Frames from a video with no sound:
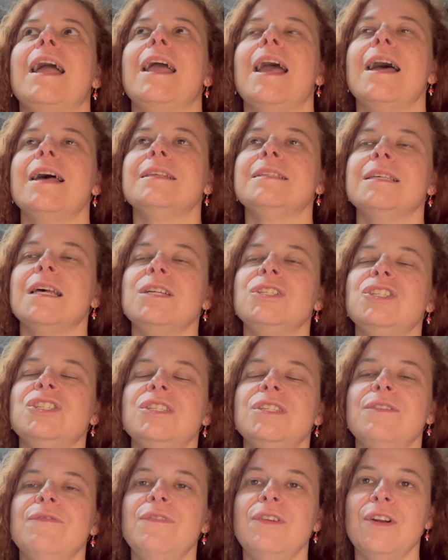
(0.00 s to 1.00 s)
got such
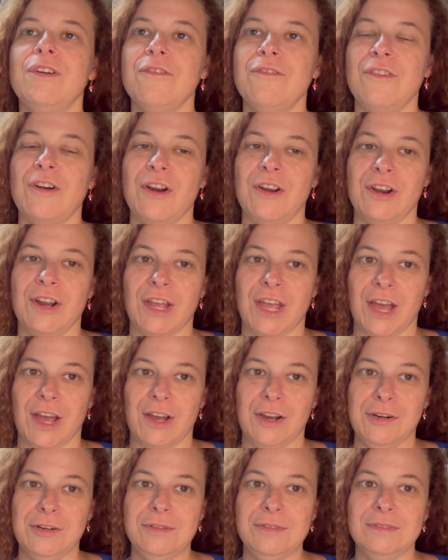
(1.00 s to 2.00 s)
severe
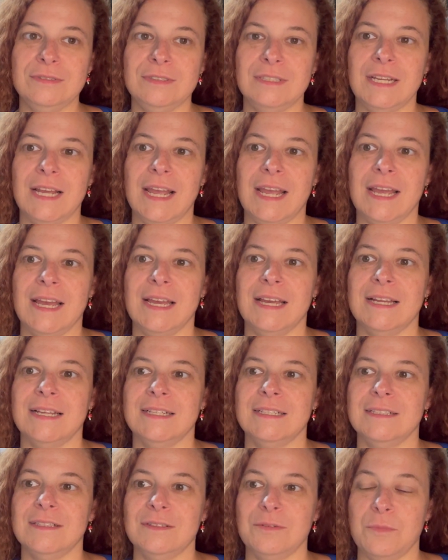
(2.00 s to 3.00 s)
vertigo
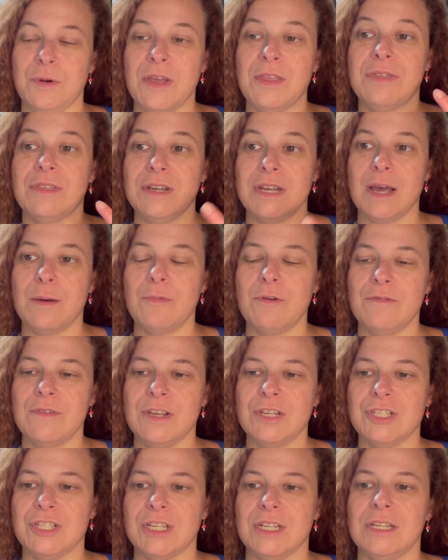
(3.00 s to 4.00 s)
and with the double
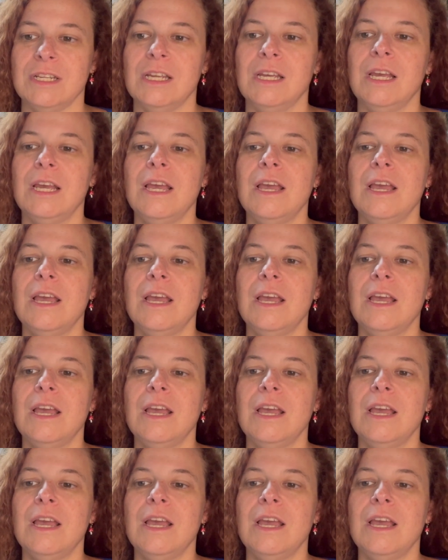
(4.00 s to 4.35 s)
vision